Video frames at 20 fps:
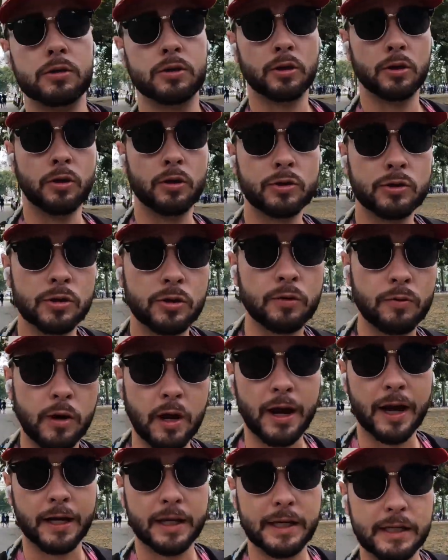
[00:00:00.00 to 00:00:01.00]
those are the
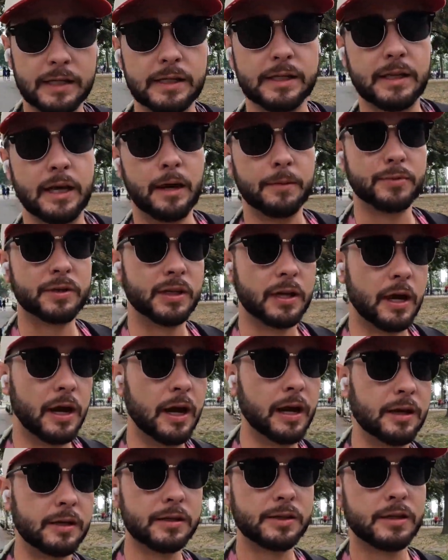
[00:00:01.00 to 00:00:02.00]
Rocky Steps,
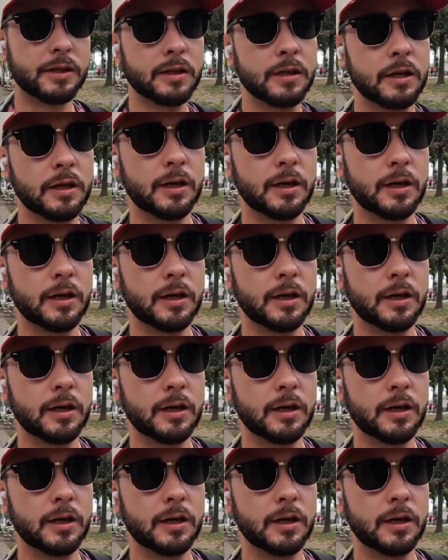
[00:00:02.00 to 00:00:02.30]
guys.